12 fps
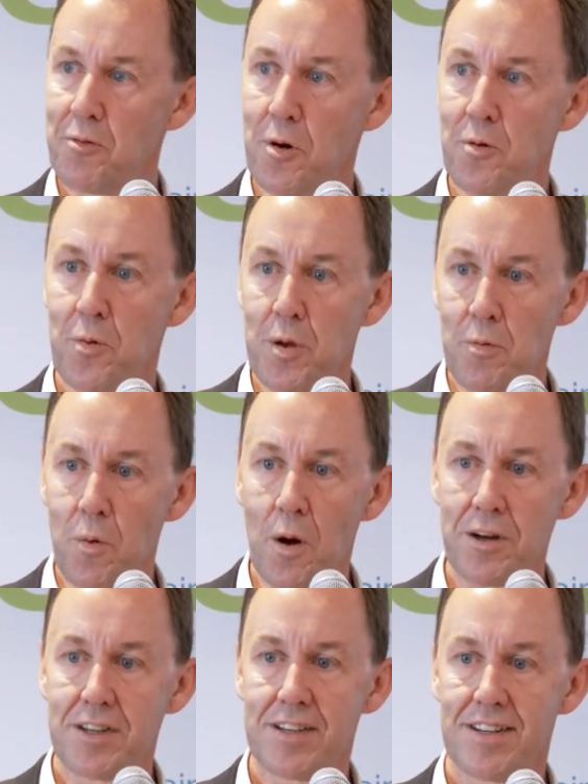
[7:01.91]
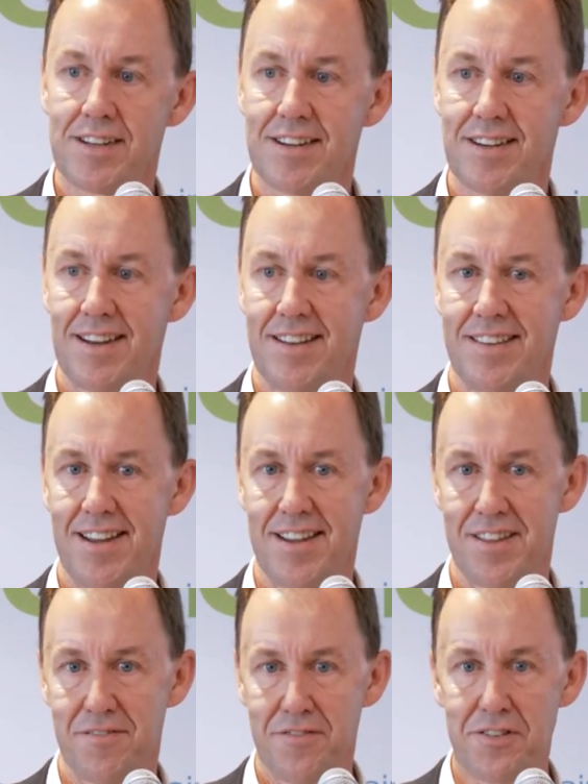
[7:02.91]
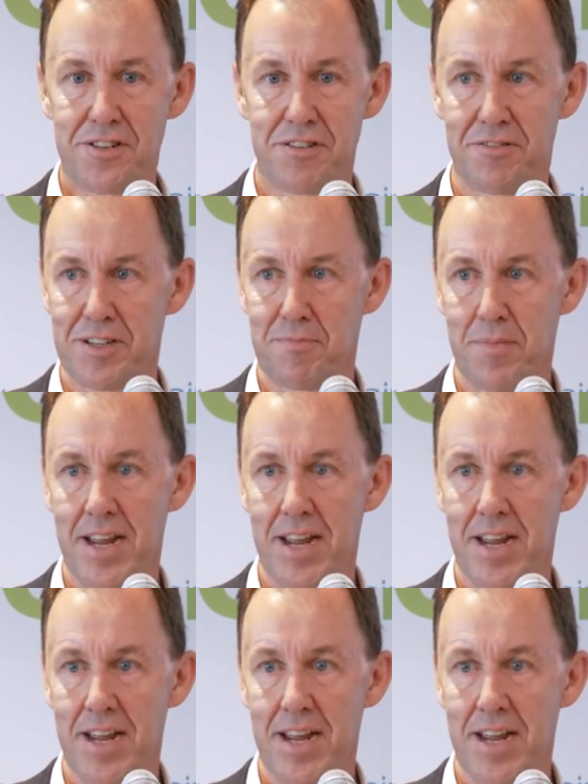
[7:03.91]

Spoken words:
what we want in the future is